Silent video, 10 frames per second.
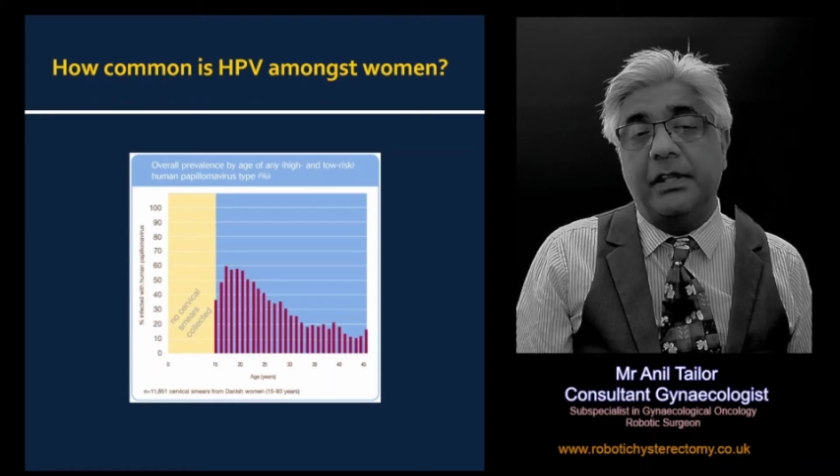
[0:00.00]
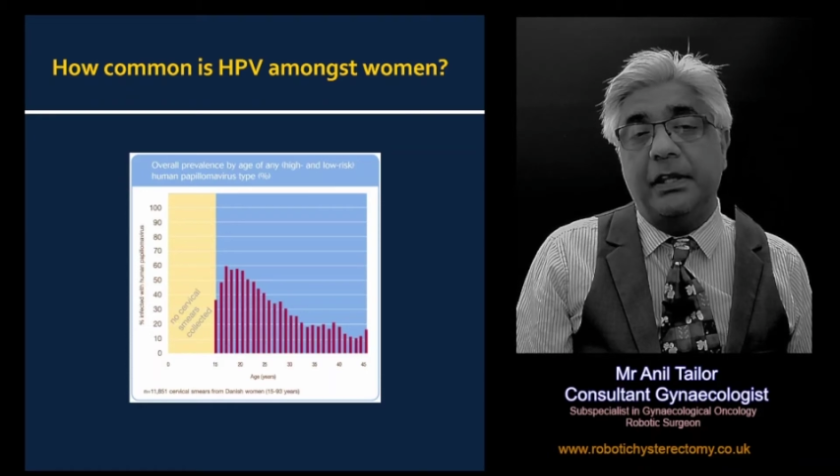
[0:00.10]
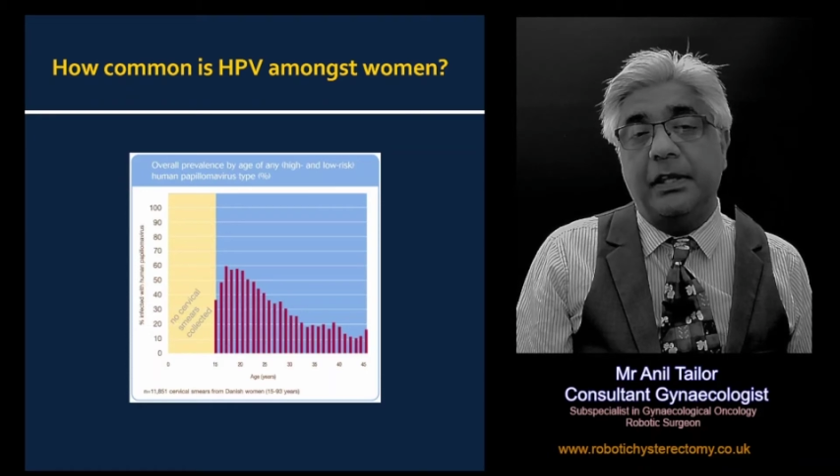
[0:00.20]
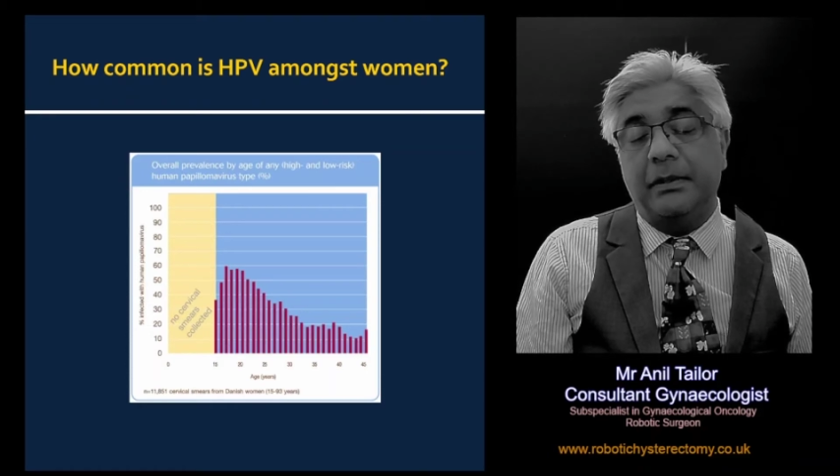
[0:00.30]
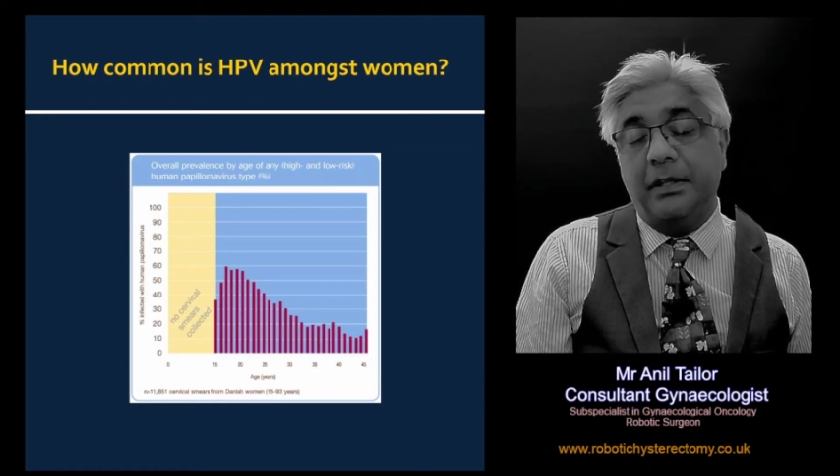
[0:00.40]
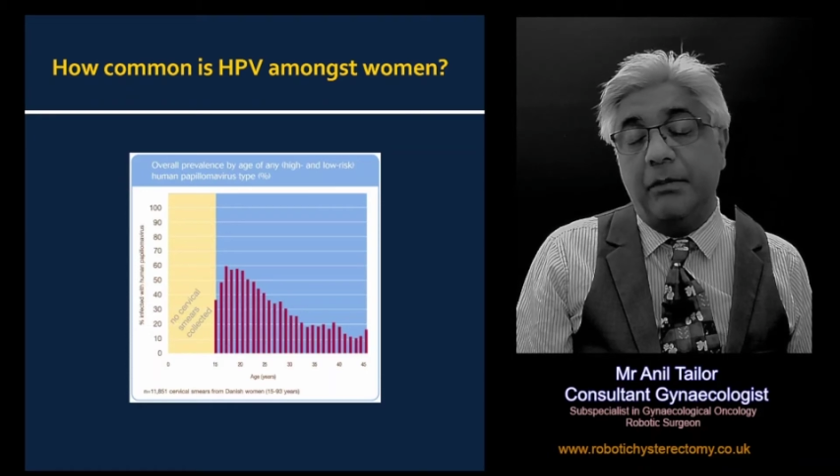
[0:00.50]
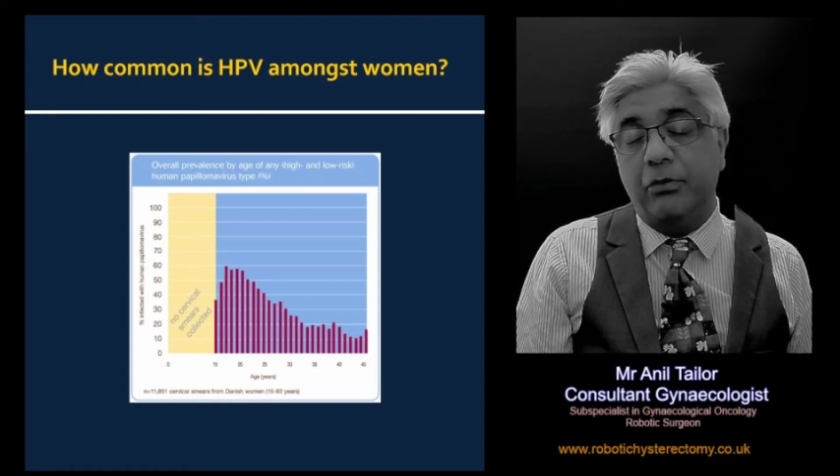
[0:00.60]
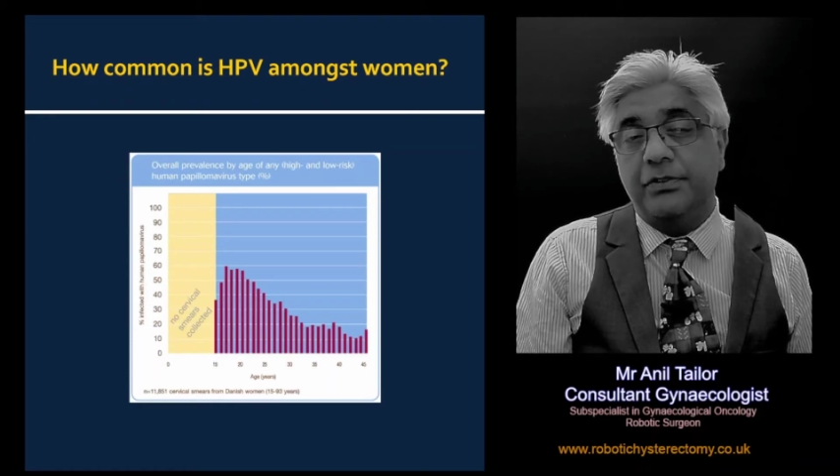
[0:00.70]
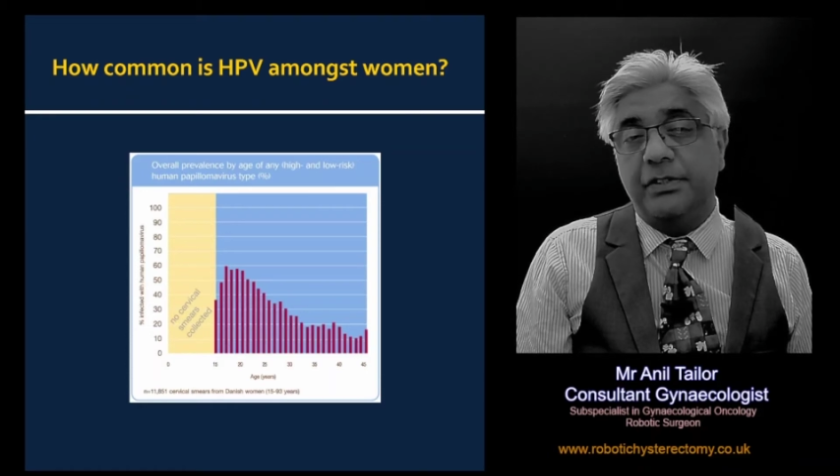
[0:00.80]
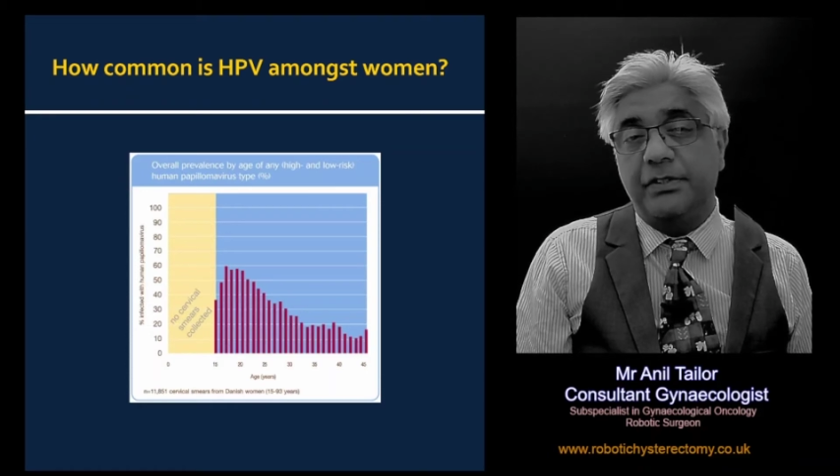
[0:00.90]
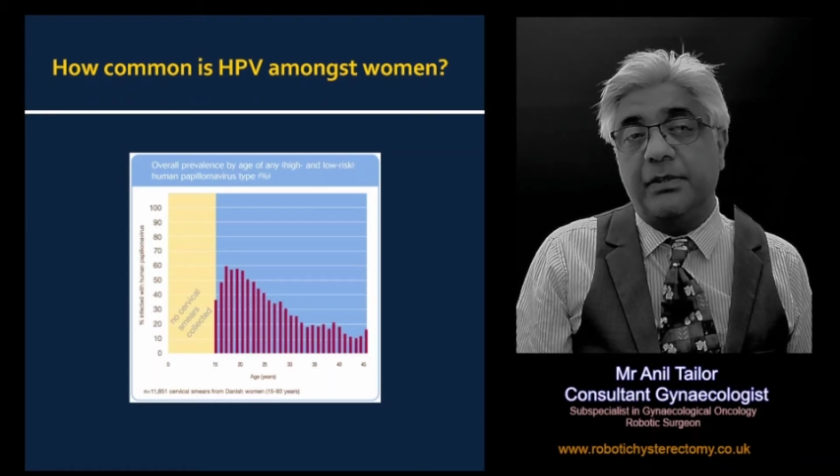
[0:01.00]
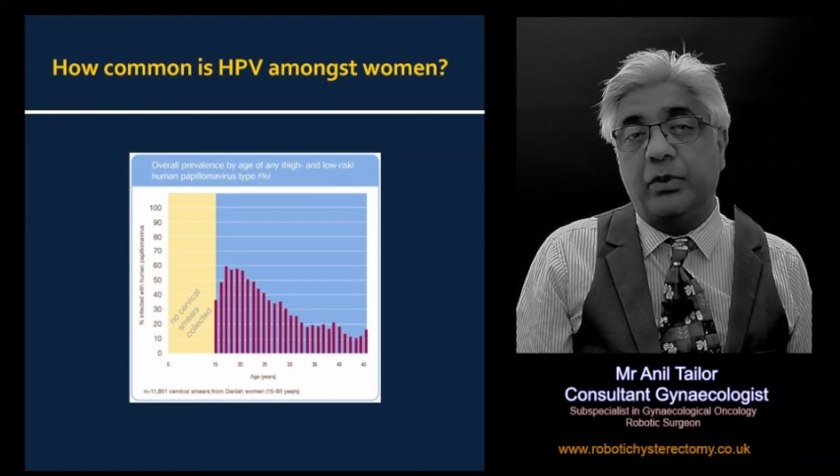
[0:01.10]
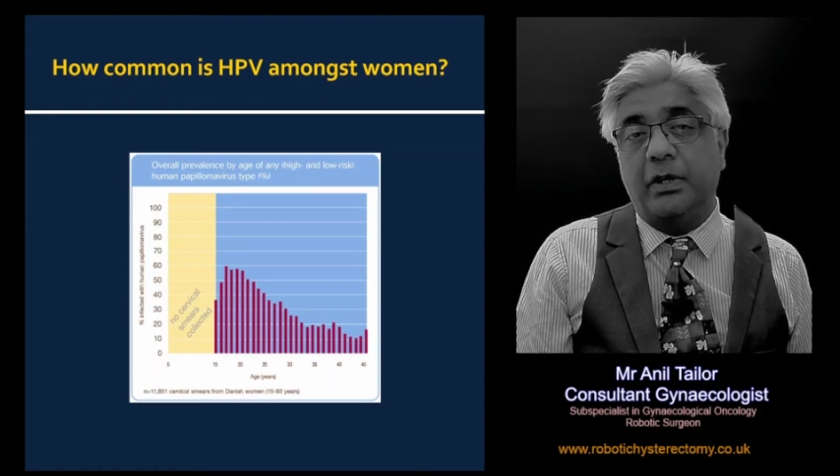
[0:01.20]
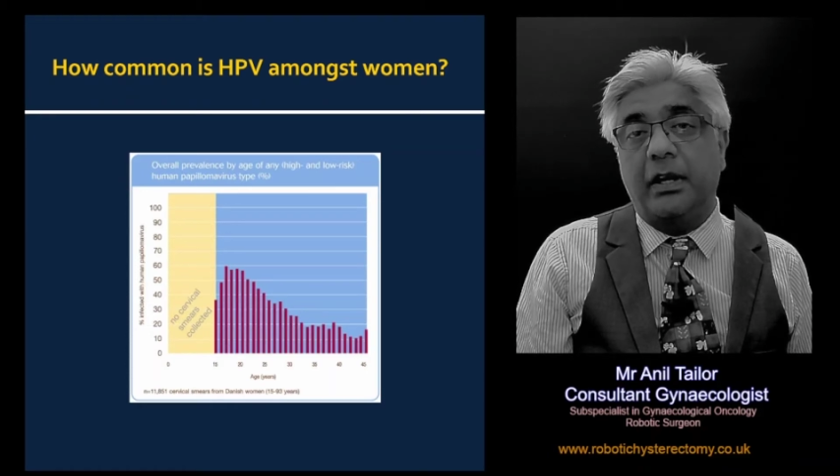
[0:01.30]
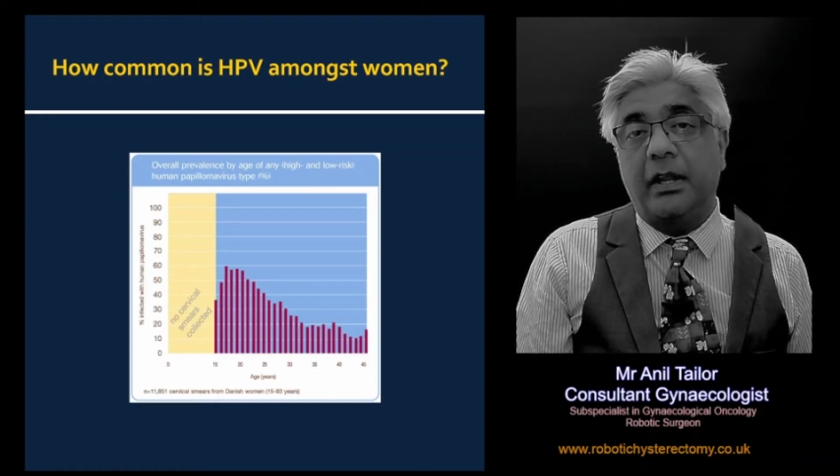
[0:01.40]
the immune
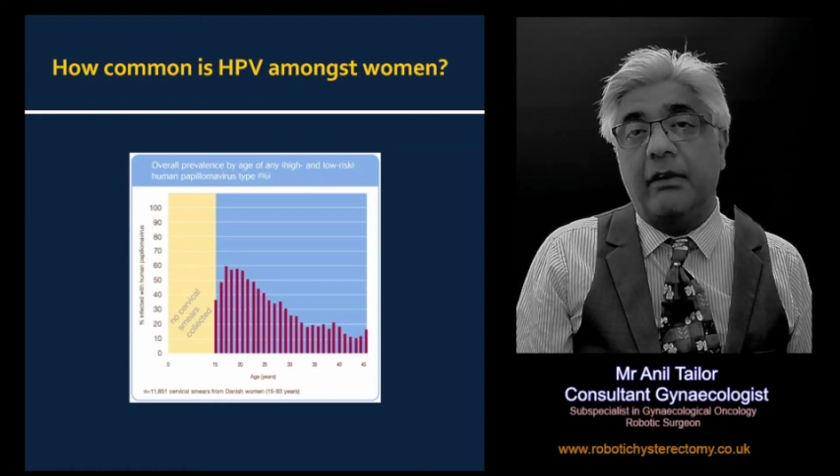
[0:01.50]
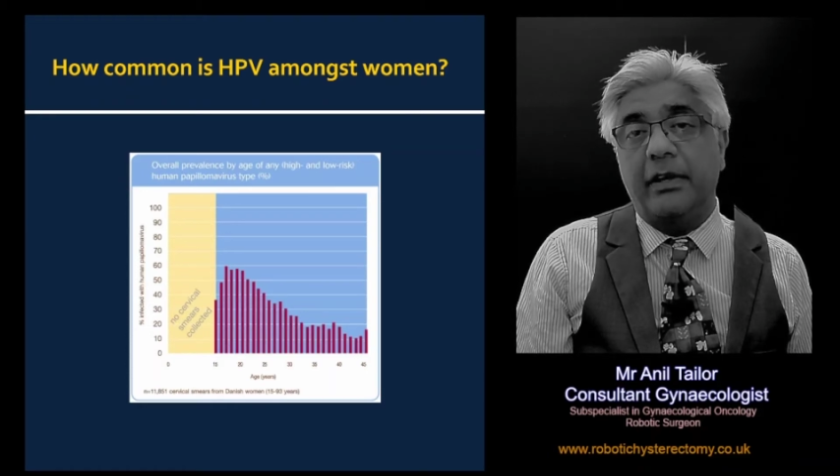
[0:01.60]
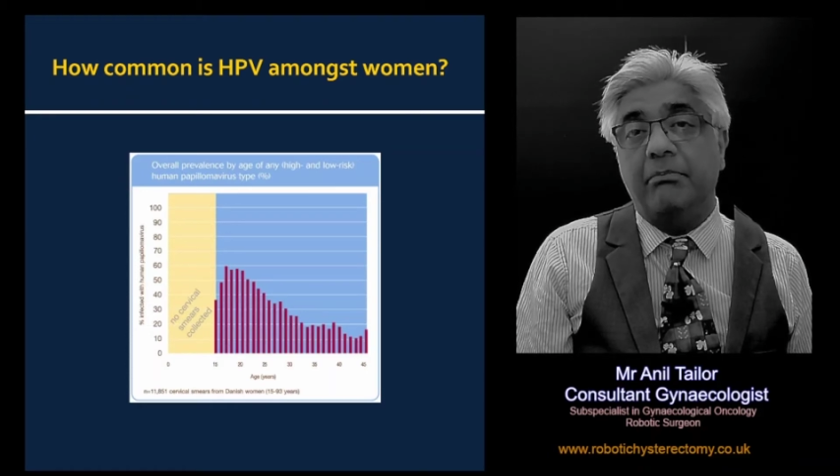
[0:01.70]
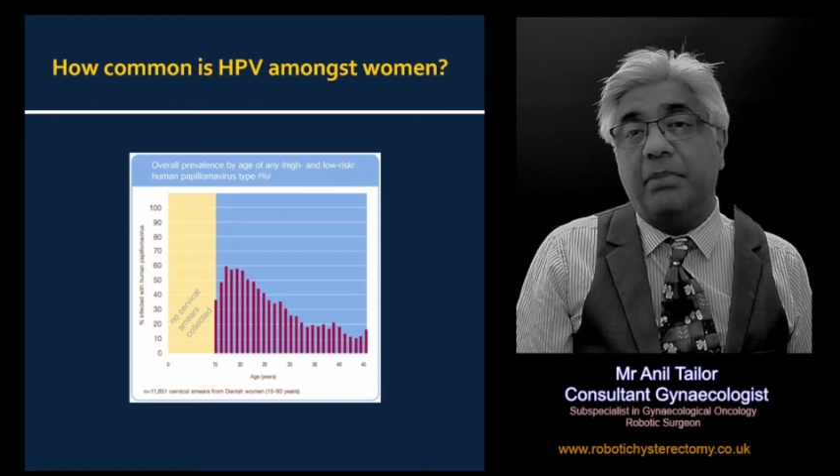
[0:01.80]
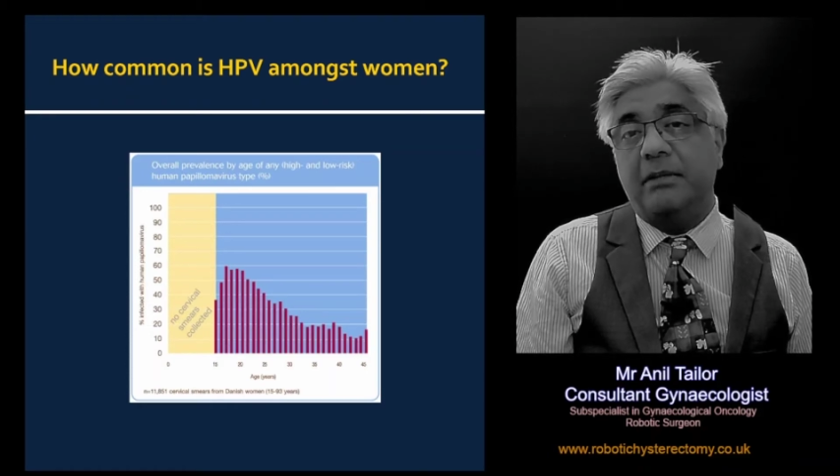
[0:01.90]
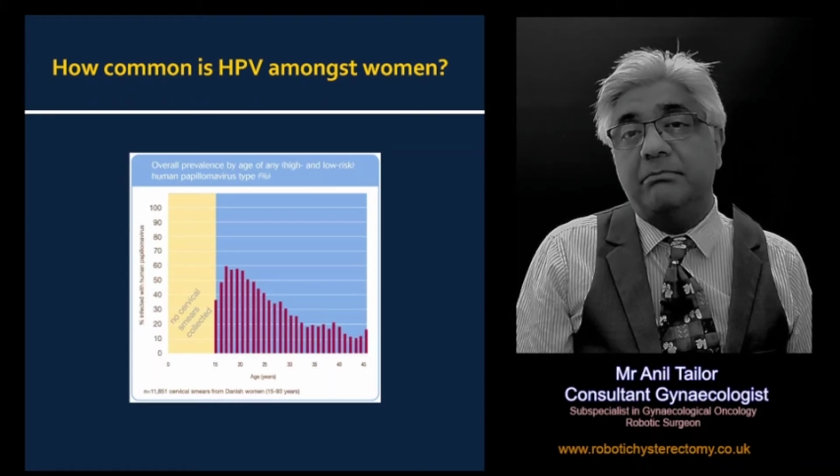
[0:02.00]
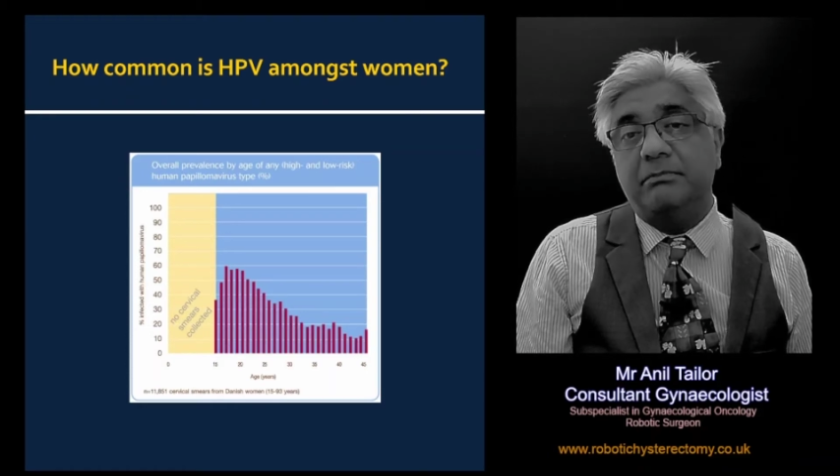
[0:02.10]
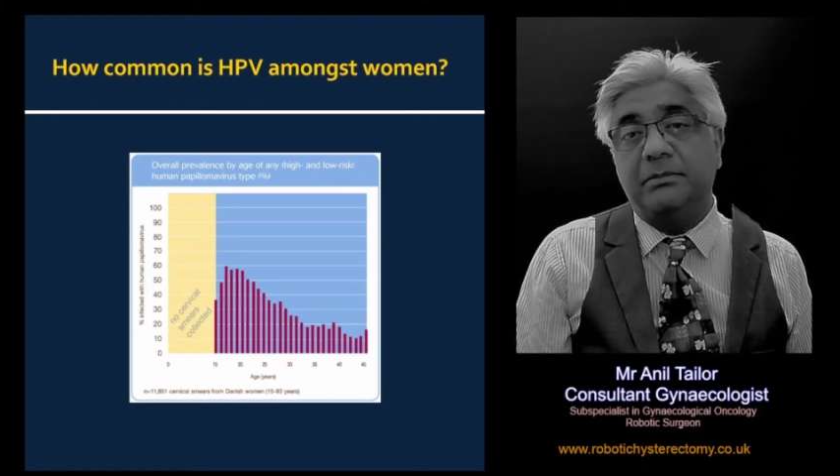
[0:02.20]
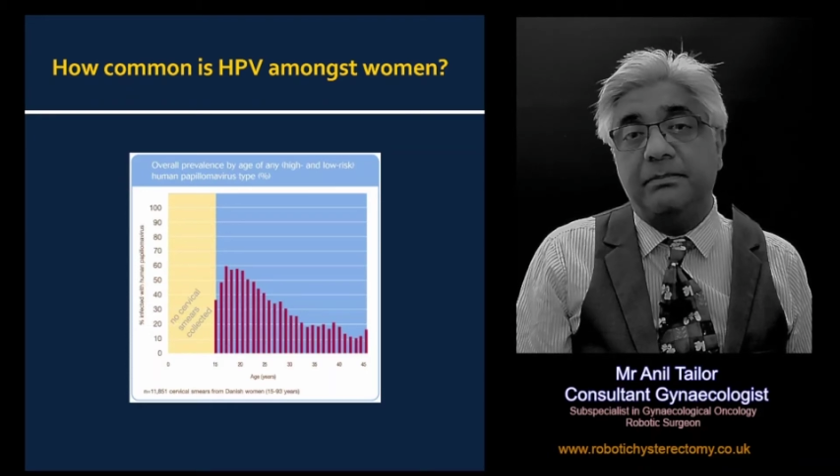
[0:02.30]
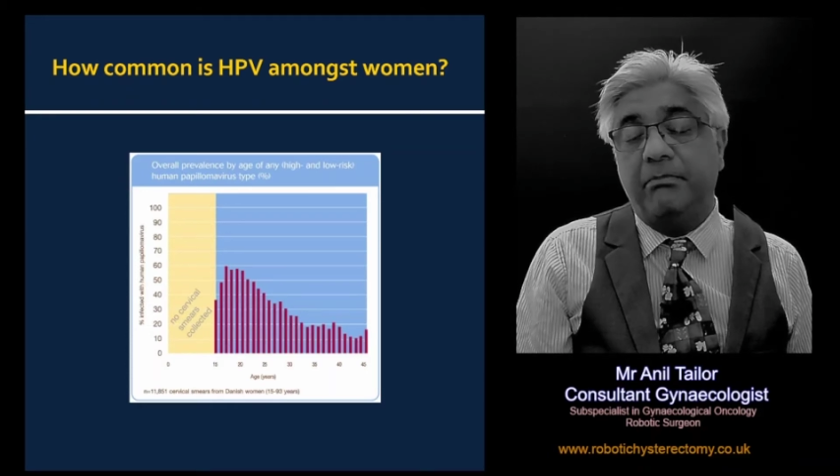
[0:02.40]
system will clear it, but